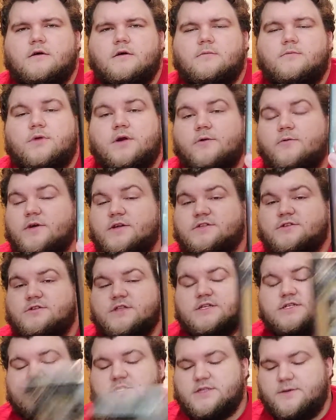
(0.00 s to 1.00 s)
But anyway, so
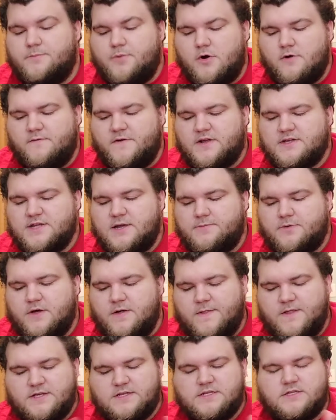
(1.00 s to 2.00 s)
this is the perfect example,
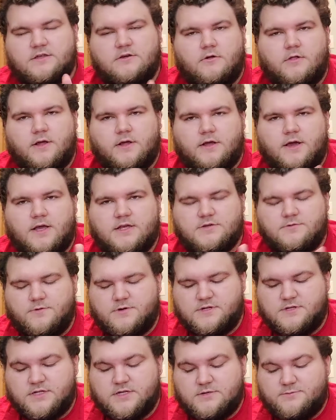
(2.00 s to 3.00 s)
and this is the only case where
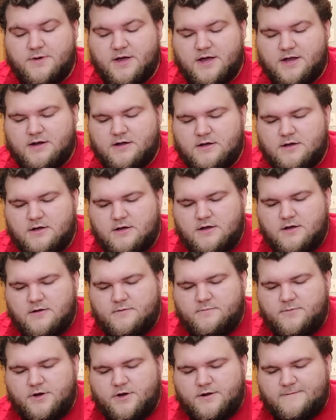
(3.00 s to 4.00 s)
it's this bad.
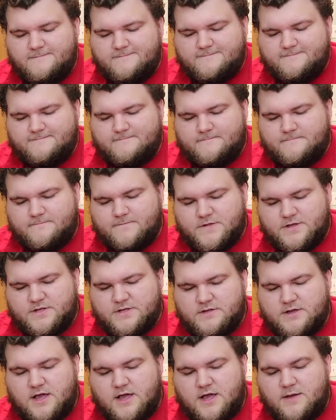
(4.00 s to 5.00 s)
But
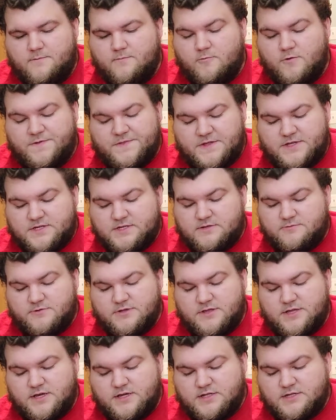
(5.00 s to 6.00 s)
this came with this
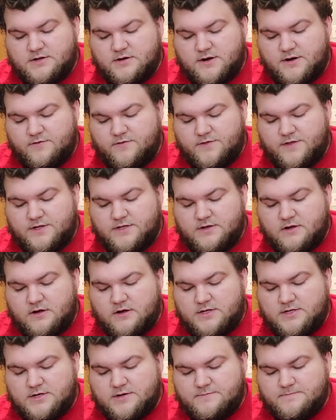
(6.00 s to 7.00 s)
with the insert. Everything's
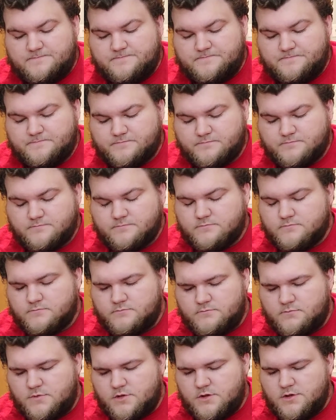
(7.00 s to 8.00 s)
awesome.
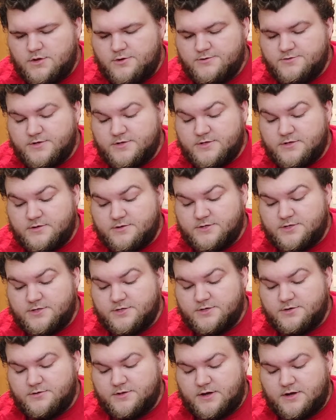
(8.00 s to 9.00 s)
New Year's Resolution
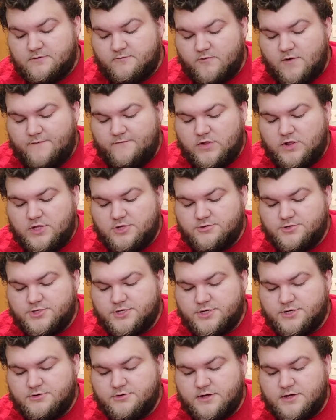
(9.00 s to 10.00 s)
to the
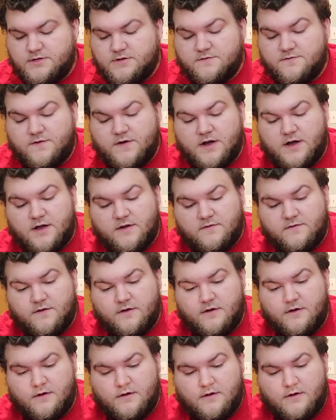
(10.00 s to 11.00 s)
Revolution 2005,
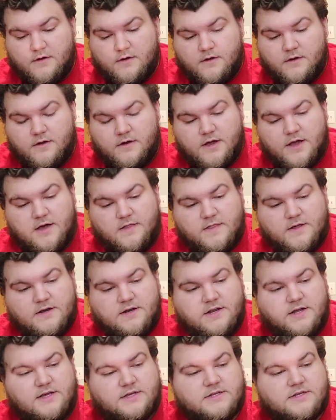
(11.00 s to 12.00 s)
and the
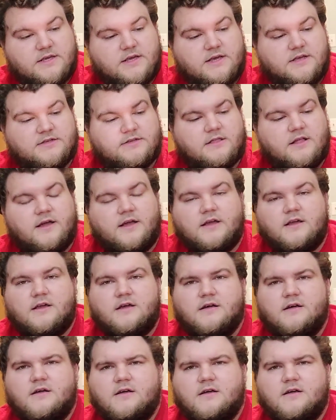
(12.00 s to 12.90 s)
disc is like,